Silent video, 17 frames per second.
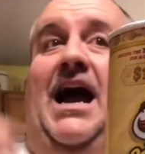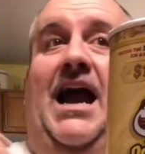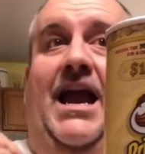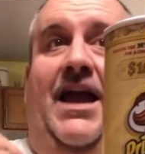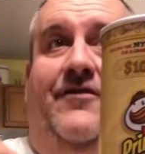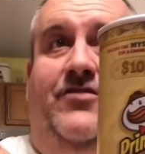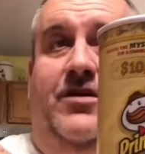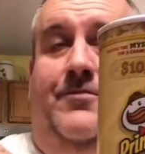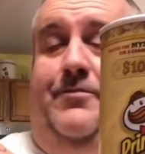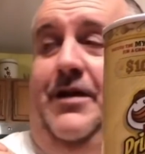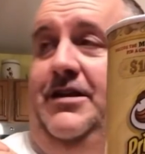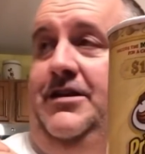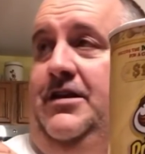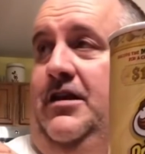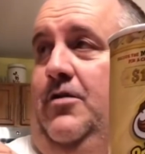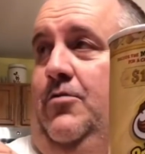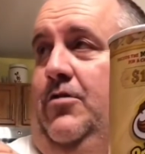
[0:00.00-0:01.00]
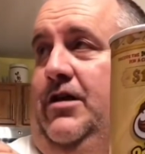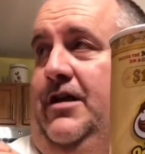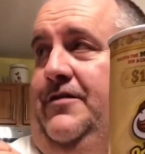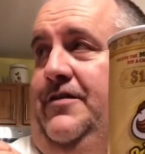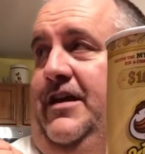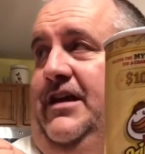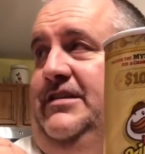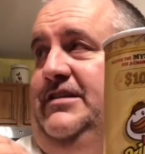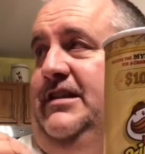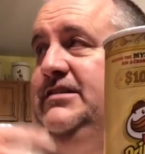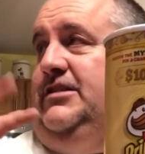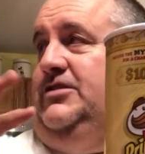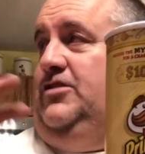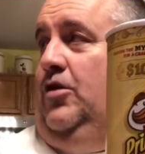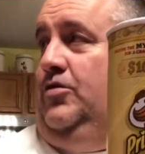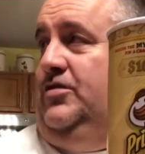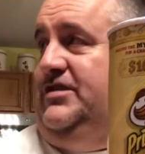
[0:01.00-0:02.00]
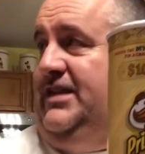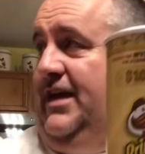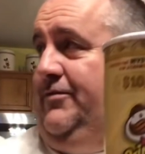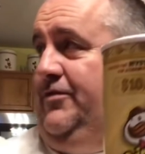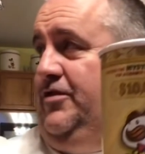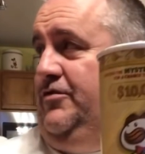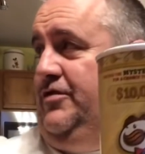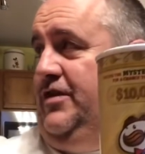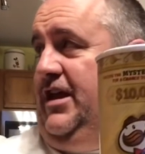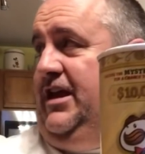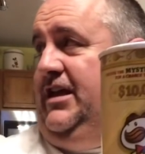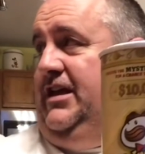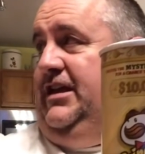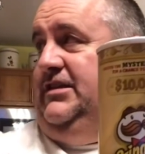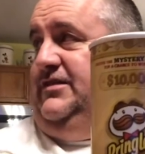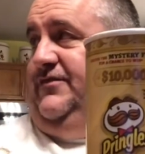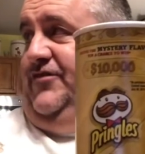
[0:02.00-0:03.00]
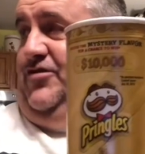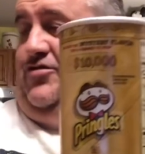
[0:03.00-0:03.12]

I have an opinion on what I think it tastes like. Don't say what you think it is if